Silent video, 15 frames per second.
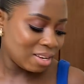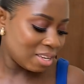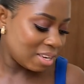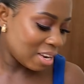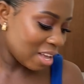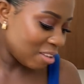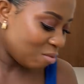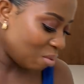The
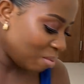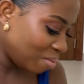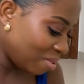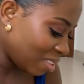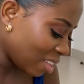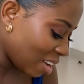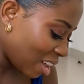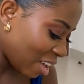next swimsuit
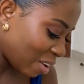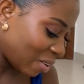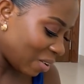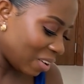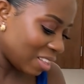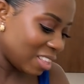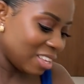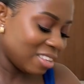that I
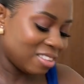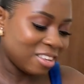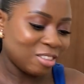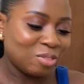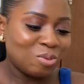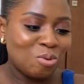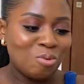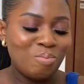got is a
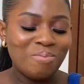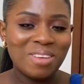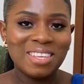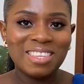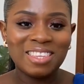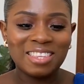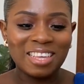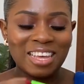two-piece
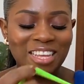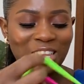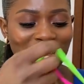set.